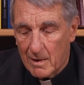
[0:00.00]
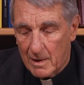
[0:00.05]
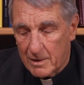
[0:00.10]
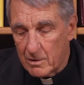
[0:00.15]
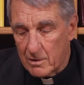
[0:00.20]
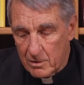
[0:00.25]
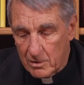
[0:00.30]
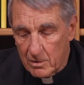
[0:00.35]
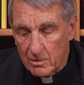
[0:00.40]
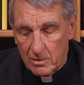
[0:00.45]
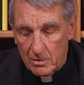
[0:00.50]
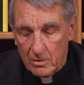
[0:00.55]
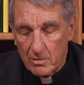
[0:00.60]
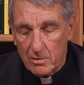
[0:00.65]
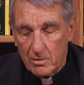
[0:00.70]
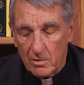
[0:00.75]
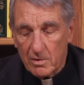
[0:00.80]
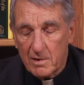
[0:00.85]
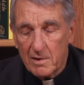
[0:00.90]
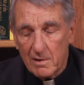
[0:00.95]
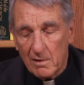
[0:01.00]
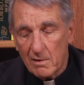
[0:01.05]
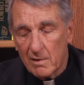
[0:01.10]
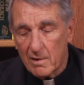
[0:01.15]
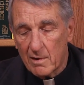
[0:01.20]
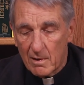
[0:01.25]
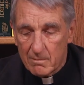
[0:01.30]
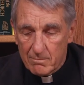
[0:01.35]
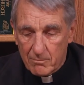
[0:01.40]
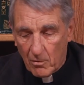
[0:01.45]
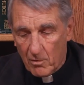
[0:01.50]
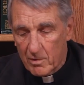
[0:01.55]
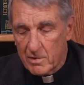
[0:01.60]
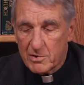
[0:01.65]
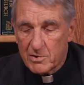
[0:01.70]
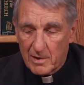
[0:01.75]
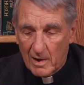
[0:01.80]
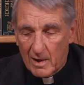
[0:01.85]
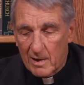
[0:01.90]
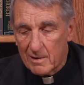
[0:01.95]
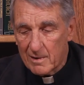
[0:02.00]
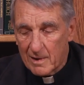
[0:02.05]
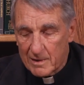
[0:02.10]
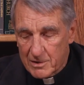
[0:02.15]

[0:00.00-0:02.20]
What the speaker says: You kill an unborn child,